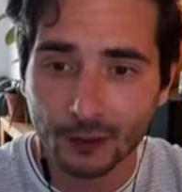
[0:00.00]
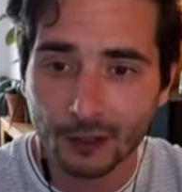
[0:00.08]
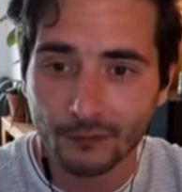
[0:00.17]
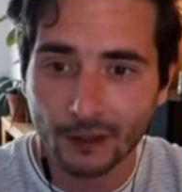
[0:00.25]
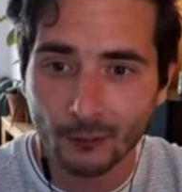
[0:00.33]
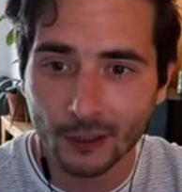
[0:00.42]
a
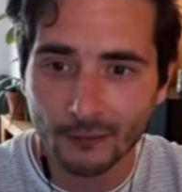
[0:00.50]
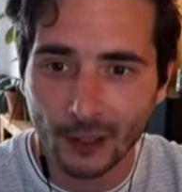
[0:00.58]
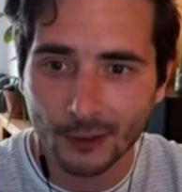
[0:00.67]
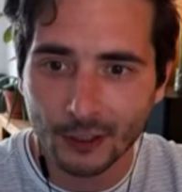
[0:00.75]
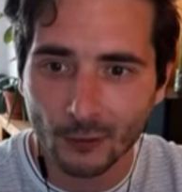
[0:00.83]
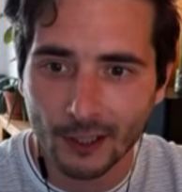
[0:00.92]
very, very
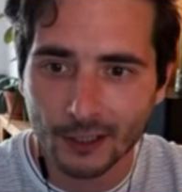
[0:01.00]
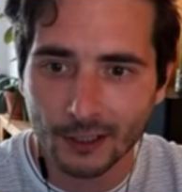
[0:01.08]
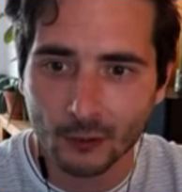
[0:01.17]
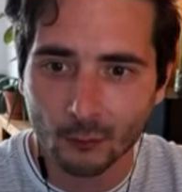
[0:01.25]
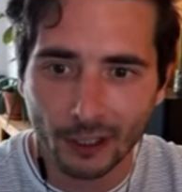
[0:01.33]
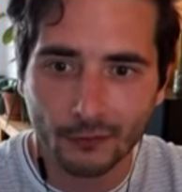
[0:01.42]
interesting
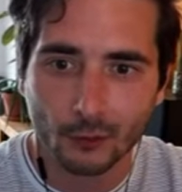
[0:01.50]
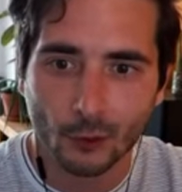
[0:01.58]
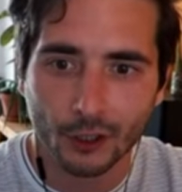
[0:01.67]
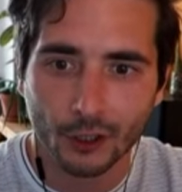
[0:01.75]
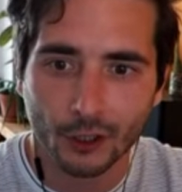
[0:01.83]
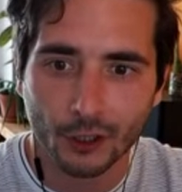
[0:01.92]
creative
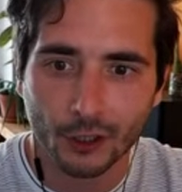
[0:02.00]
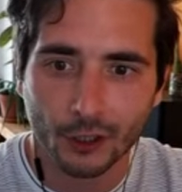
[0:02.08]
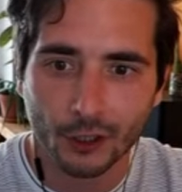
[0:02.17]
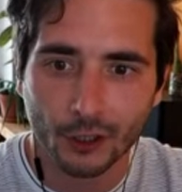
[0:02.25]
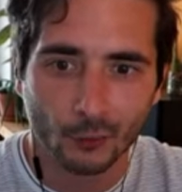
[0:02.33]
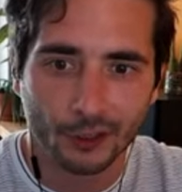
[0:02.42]
coding
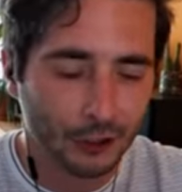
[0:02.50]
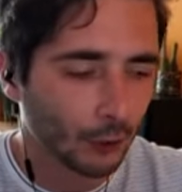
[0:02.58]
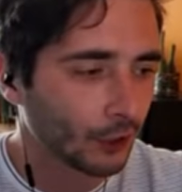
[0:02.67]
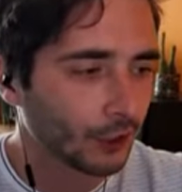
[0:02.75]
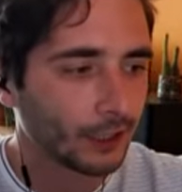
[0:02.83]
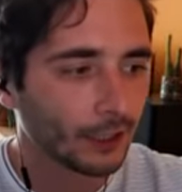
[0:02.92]
tutorial for
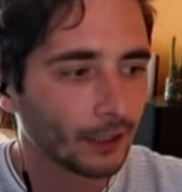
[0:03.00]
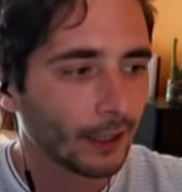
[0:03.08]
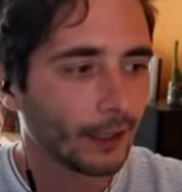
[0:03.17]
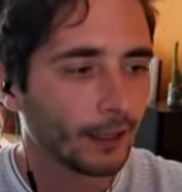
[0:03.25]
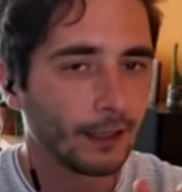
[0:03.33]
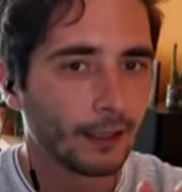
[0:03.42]
Unity,
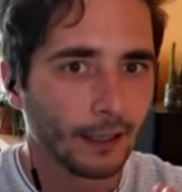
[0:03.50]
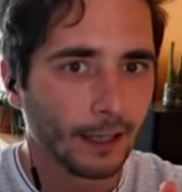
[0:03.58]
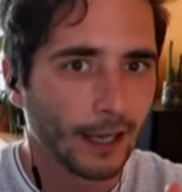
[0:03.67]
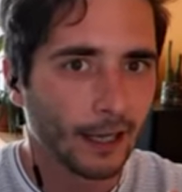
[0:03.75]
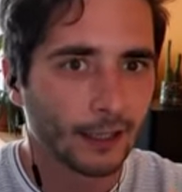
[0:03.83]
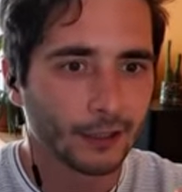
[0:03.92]

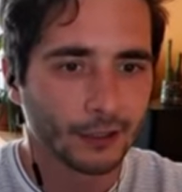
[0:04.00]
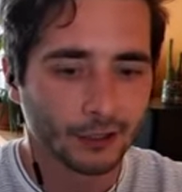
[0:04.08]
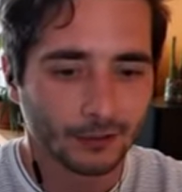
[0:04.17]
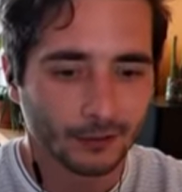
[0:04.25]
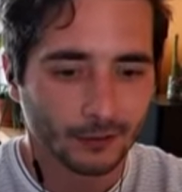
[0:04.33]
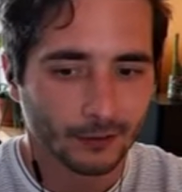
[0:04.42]
and
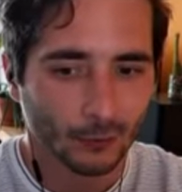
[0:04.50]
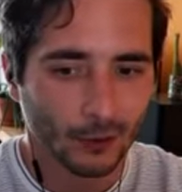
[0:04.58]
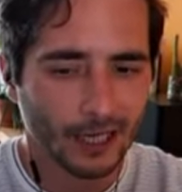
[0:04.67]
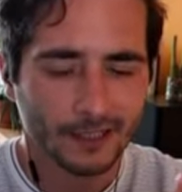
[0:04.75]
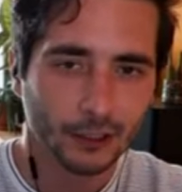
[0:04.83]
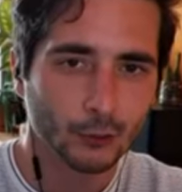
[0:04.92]
when I
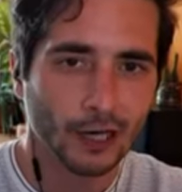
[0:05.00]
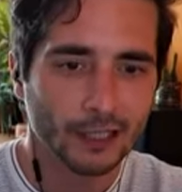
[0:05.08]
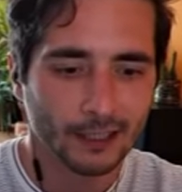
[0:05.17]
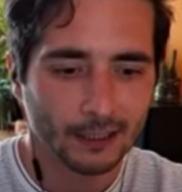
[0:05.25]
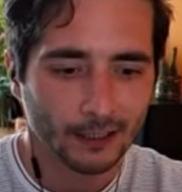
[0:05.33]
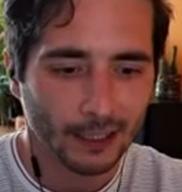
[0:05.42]
say
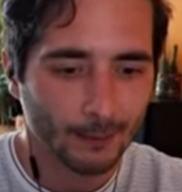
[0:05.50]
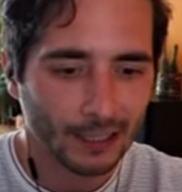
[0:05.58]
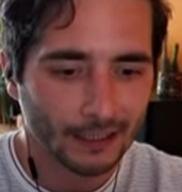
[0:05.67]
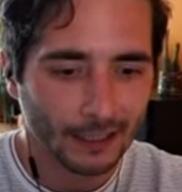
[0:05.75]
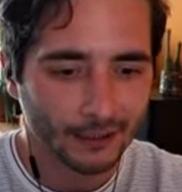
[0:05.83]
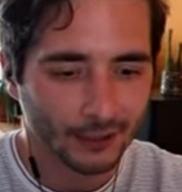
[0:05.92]
interestingly, I mean
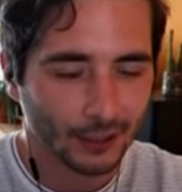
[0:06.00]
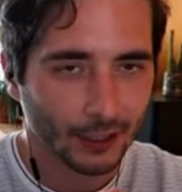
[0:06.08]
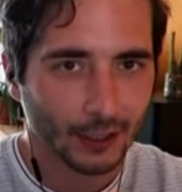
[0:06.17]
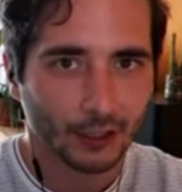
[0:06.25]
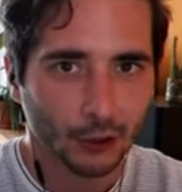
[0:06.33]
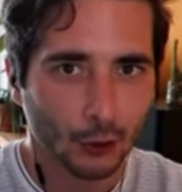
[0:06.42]
that
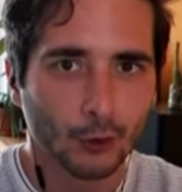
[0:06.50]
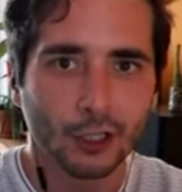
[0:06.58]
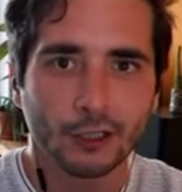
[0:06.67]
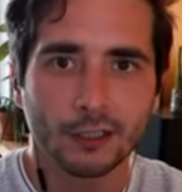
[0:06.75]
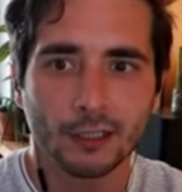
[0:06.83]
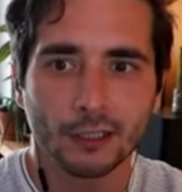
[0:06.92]

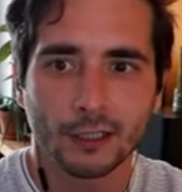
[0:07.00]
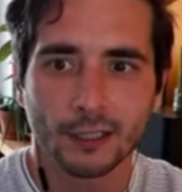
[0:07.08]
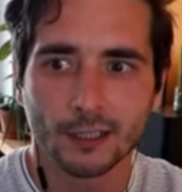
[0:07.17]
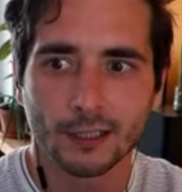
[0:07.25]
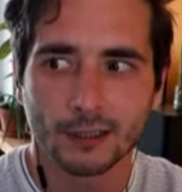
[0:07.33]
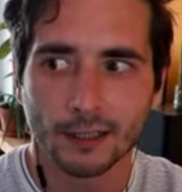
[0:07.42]
Unity
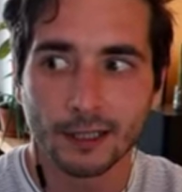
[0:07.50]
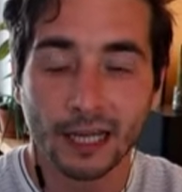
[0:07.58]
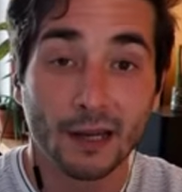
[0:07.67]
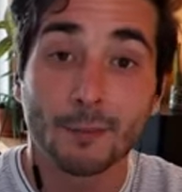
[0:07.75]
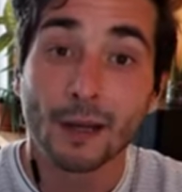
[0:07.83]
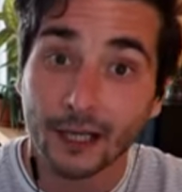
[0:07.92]
is a
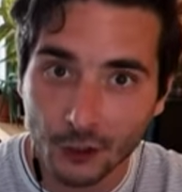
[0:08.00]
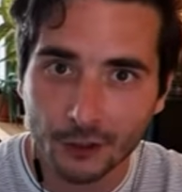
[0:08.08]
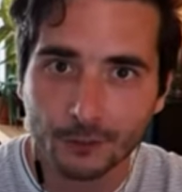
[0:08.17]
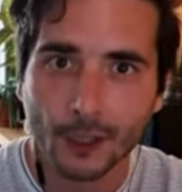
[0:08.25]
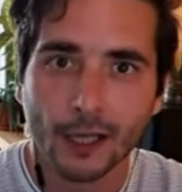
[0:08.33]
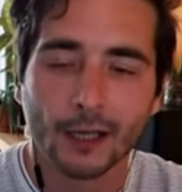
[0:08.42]
game engine,
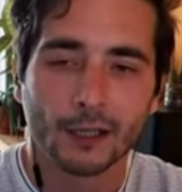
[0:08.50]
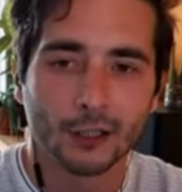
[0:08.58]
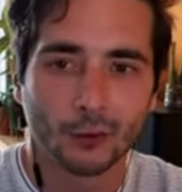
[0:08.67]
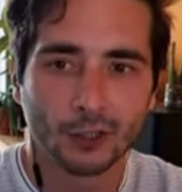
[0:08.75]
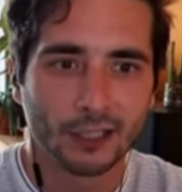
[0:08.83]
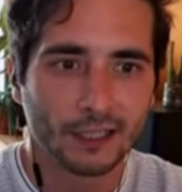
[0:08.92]
so
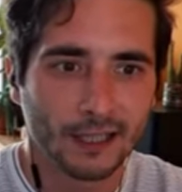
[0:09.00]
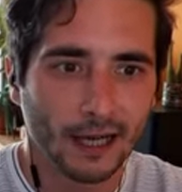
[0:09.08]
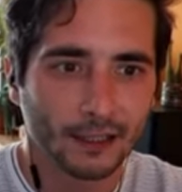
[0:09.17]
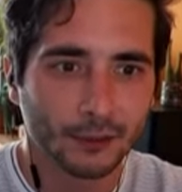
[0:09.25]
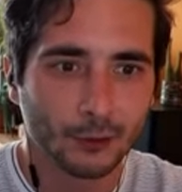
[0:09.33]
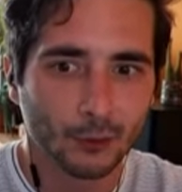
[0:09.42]
it's
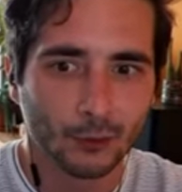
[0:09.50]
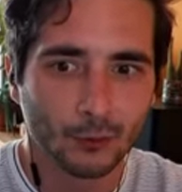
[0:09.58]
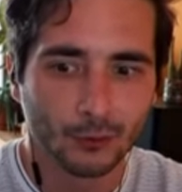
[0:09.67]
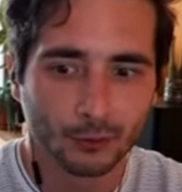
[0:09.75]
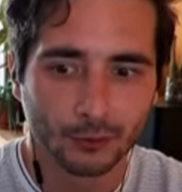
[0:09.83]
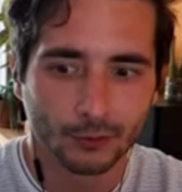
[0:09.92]
designed
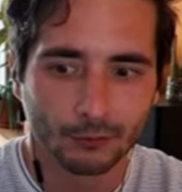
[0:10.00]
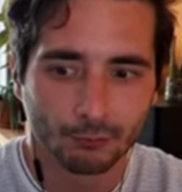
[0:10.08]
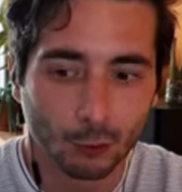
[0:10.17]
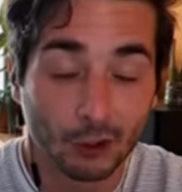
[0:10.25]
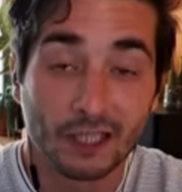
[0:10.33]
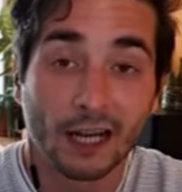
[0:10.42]
to
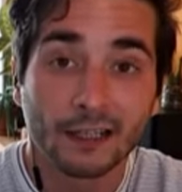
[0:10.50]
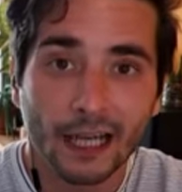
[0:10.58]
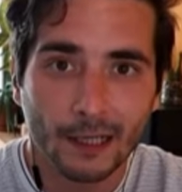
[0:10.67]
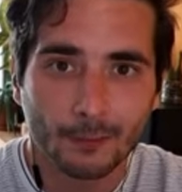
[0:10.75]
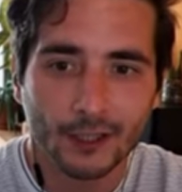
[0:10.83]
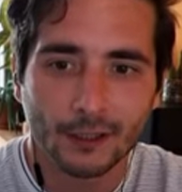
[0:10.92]
design
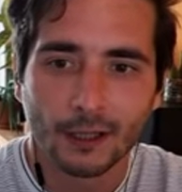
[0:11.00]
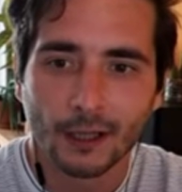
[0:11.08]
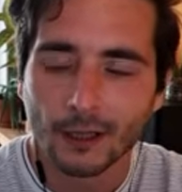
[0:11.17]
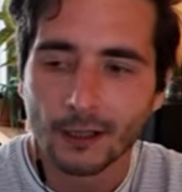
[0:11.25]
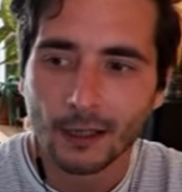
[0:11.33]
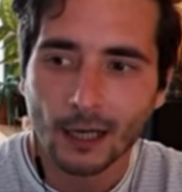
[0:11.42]
games.
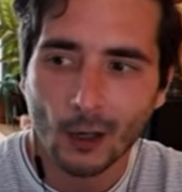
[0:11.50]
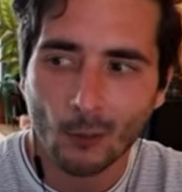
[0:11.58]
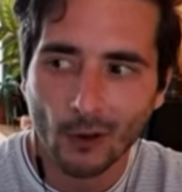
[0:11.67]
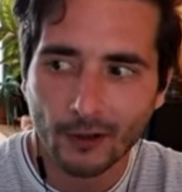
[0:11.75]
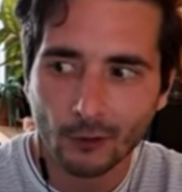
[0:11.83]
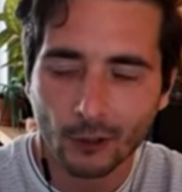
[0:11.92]

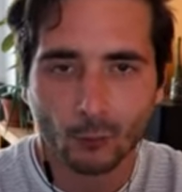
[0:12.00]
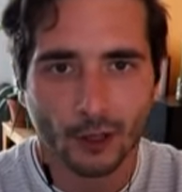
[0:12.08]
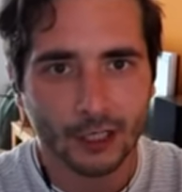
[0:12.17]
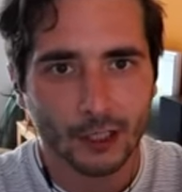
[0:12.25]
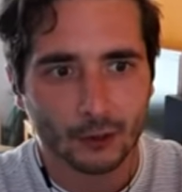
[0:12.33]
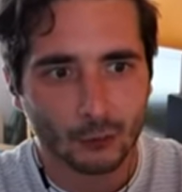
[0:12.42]
However, when
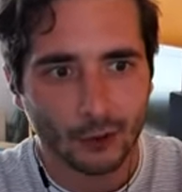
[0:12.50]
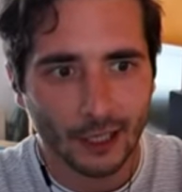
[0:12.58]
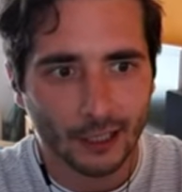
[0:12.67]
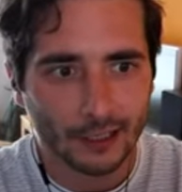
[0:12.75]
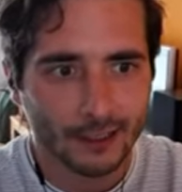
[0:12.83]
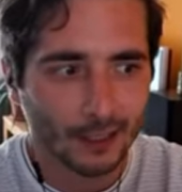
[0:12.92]
you're
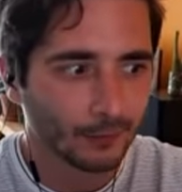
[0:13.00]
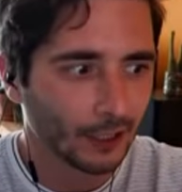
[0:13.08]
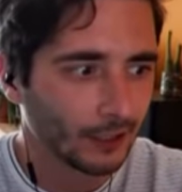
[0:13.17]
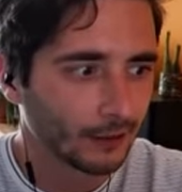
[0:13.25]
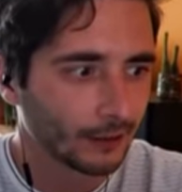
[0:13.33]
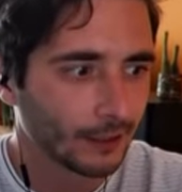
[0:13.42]
creating
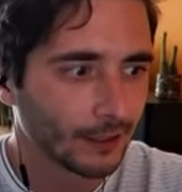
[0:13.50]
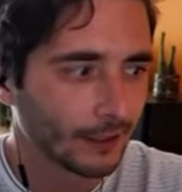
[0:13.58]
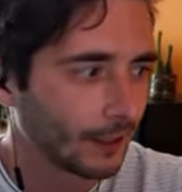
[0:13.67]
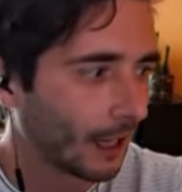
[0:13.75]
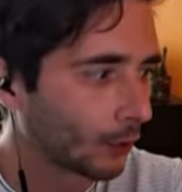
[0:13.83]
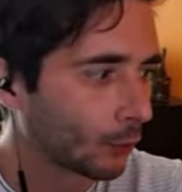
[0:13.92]
something,
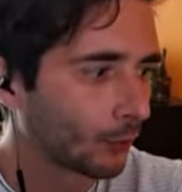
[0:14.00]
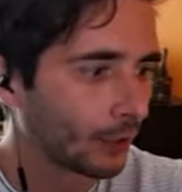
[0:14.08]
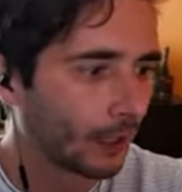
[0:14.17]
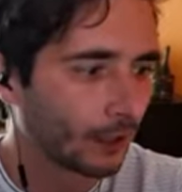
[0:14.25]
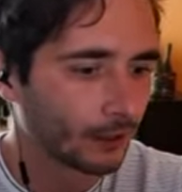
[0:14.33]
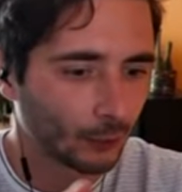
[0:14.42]

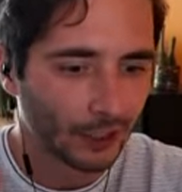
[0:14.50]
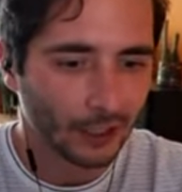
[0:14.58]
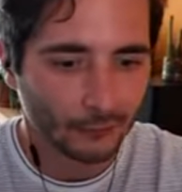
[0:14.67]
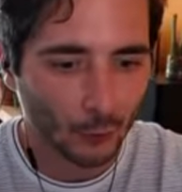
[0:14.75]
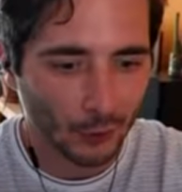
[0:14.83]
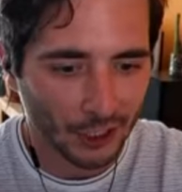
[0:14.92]
a creative
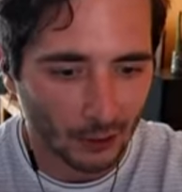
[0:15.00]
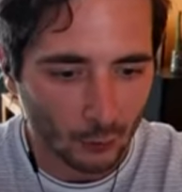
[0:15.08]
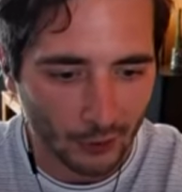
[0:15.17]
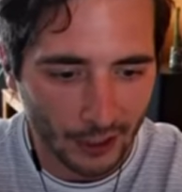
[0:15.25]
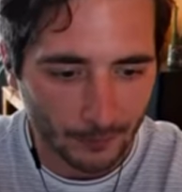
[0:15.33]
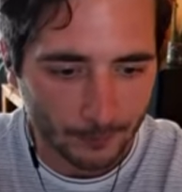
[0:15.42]
coding
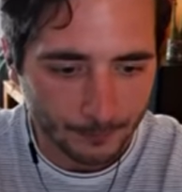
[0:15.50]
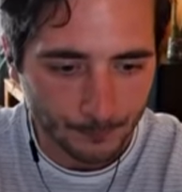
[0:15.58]
algorithm